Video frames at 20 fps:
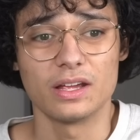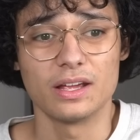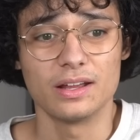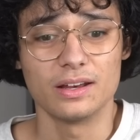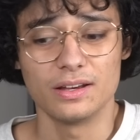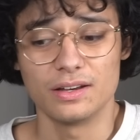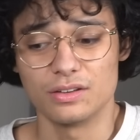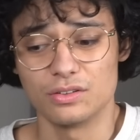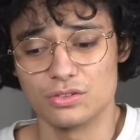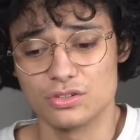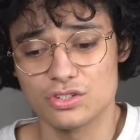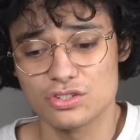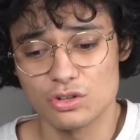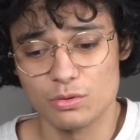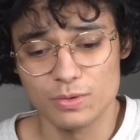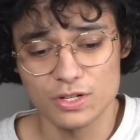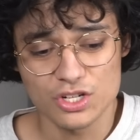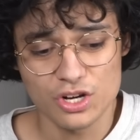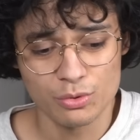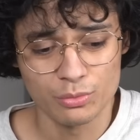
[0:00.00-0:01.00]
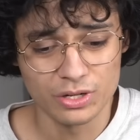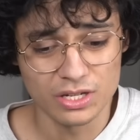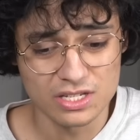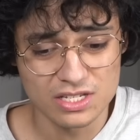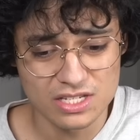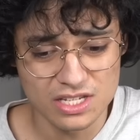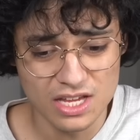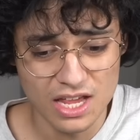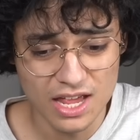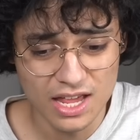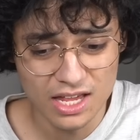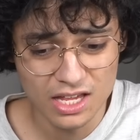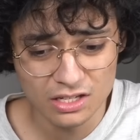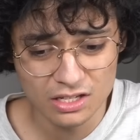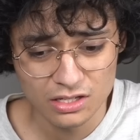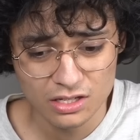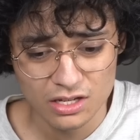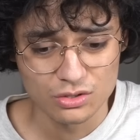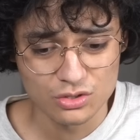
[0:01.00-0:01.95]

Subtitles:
And there's so much I want to say.